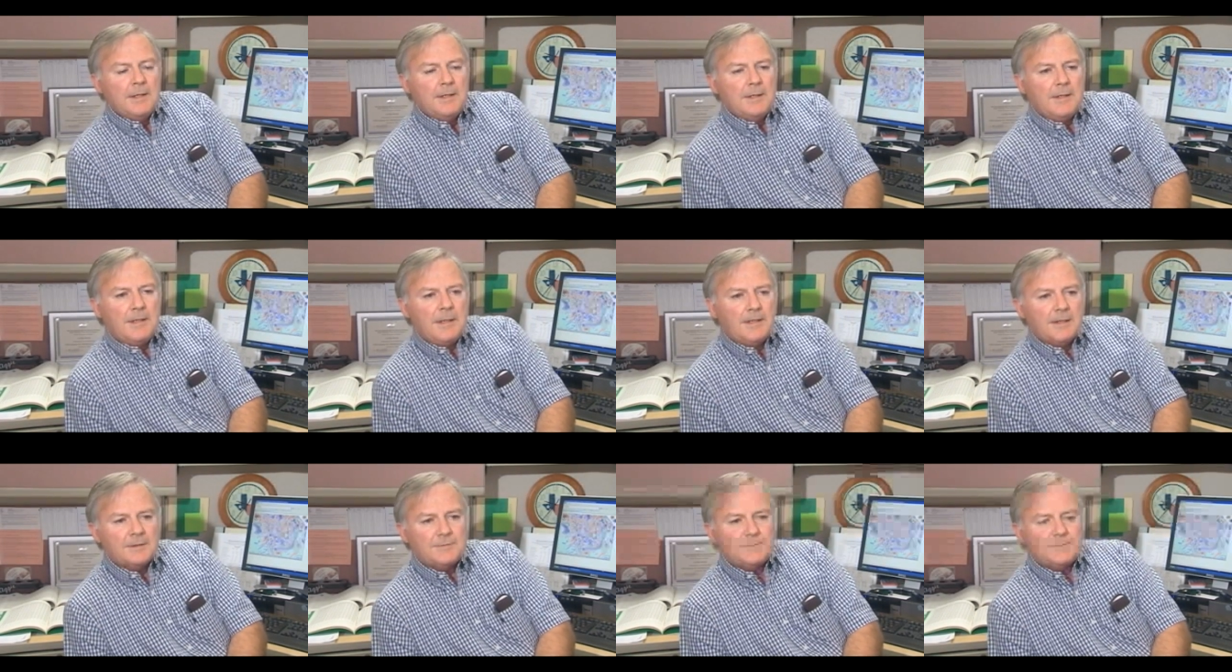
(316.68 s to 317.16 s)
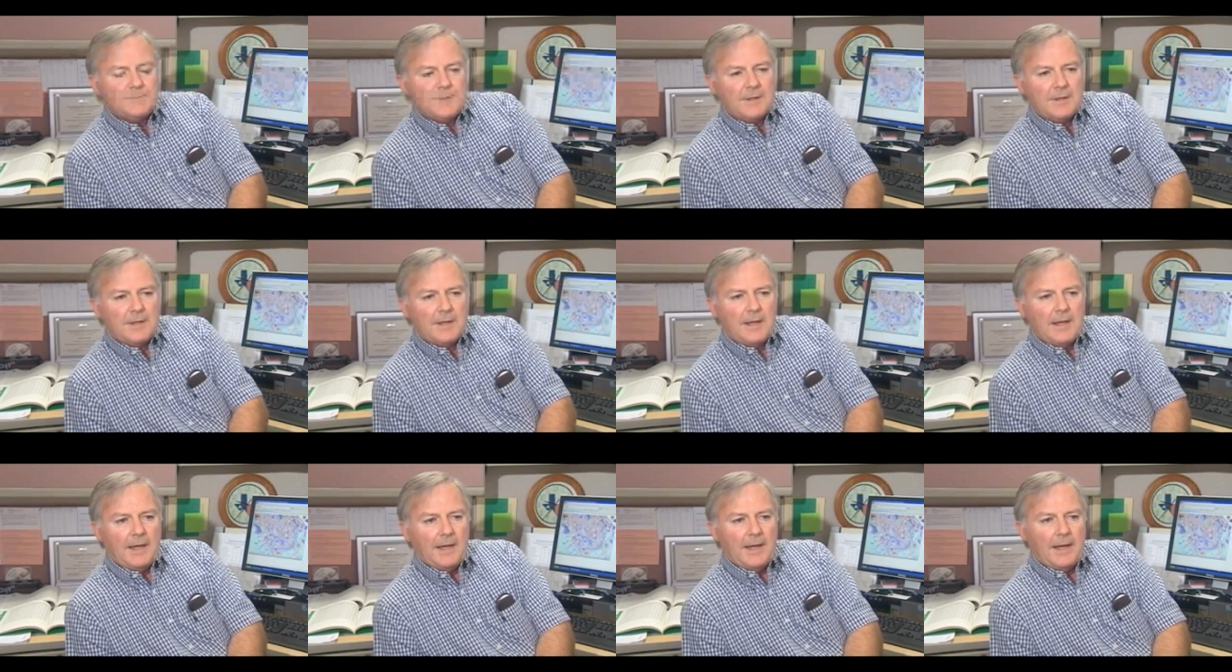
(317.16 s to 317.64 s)
Yes,
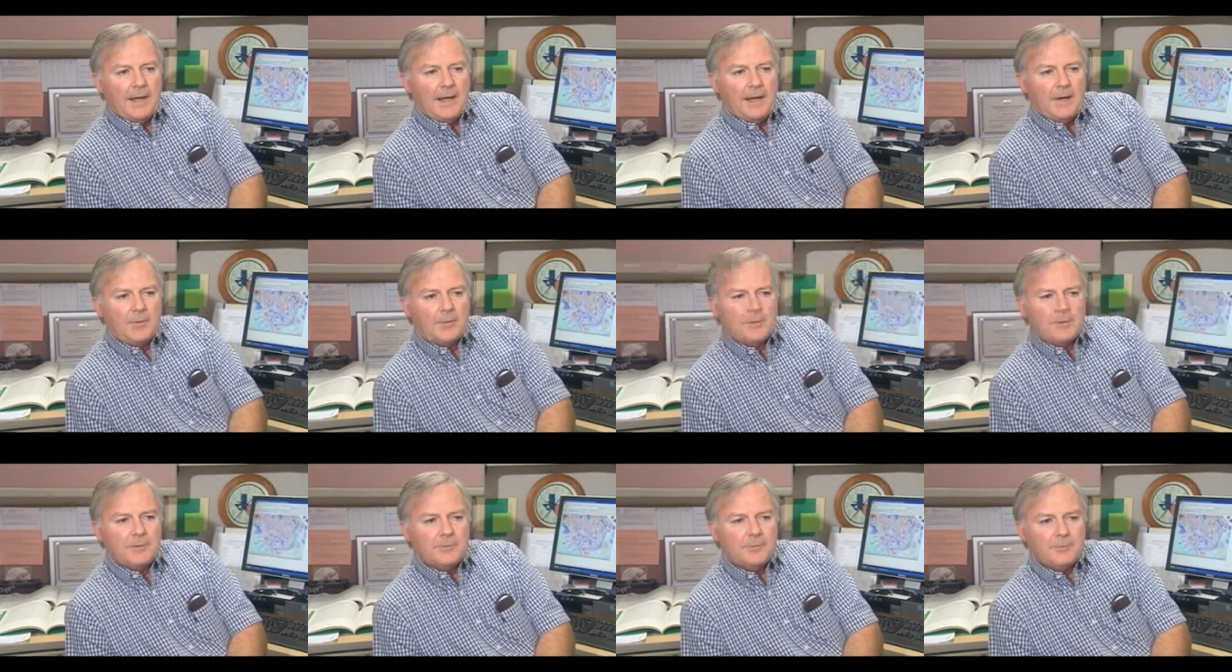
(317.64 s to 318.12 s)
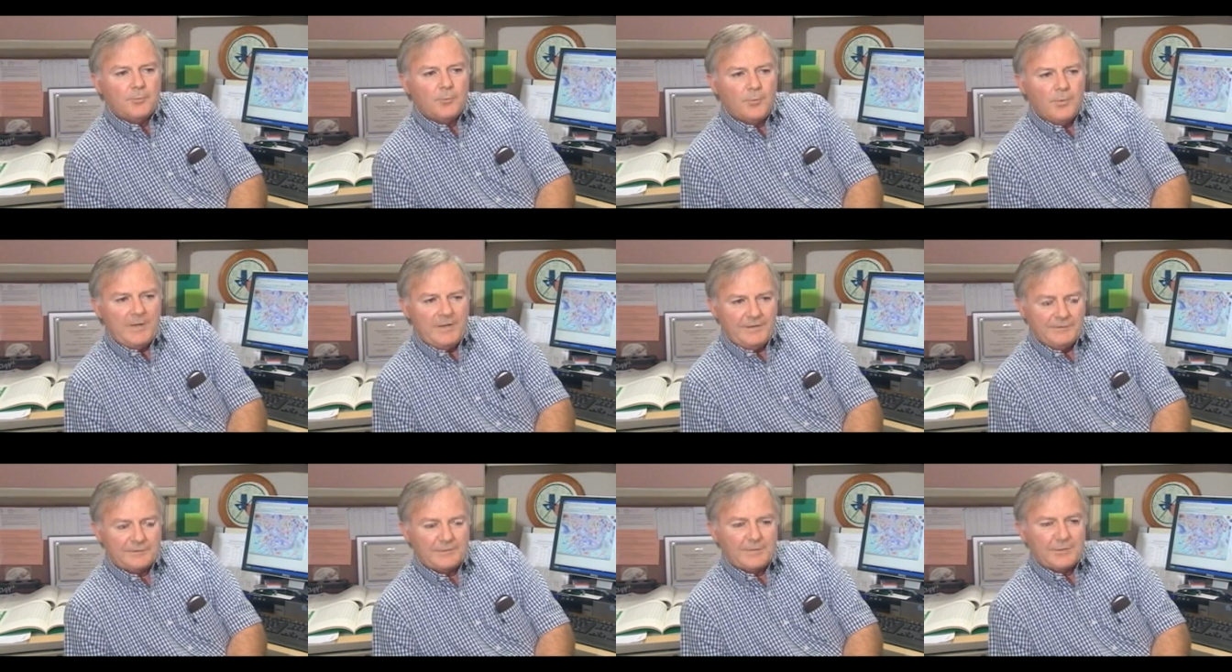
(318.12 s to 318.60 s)
our
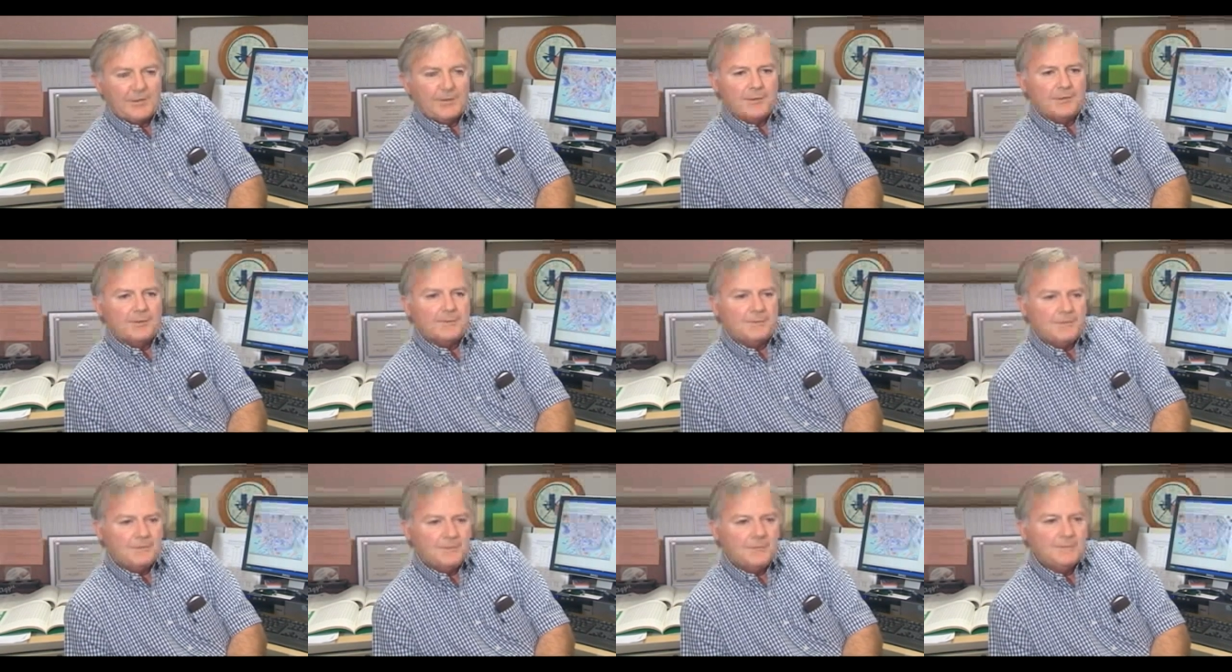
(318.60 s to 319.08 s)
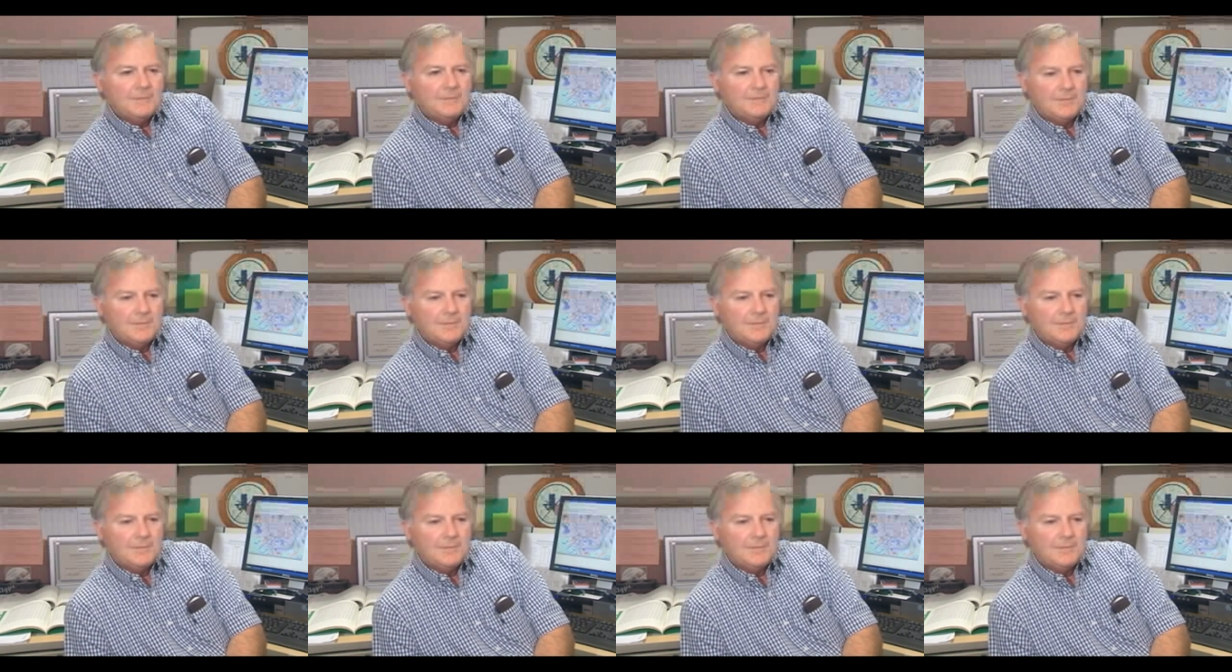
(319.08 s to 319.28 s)
research